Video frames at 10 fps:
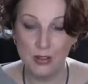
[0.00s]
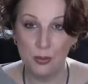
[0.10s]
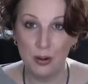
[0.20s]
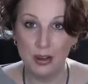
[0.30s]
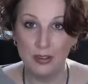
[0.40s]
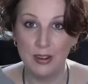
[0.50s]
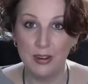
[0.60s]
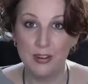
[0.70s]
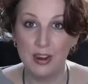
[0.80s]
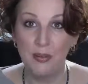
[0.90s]
of marketing
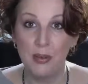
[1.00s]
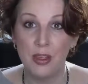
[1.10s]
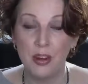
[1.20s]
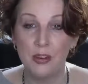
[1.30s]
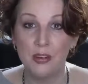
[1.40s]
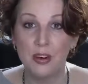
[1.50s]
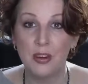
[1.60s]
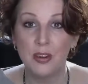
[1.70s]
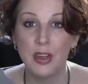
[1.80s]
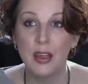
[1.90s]
yourself within
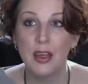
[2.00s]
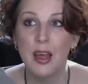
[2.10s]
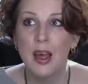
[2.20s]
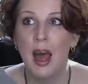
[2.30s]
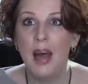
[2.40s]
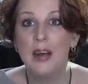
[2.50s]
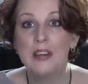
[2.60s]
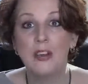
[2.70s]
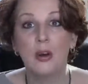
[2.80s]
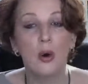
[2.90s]
consulting, and that's
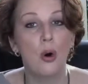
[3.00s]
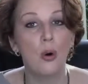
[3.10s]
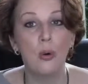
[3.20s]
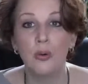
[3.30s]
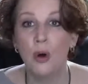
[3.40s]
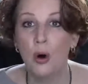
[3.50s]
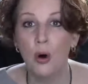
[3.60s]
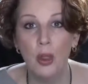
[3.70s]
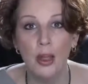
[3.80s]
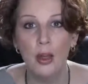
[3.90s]
the cold
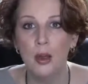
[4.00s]
calling,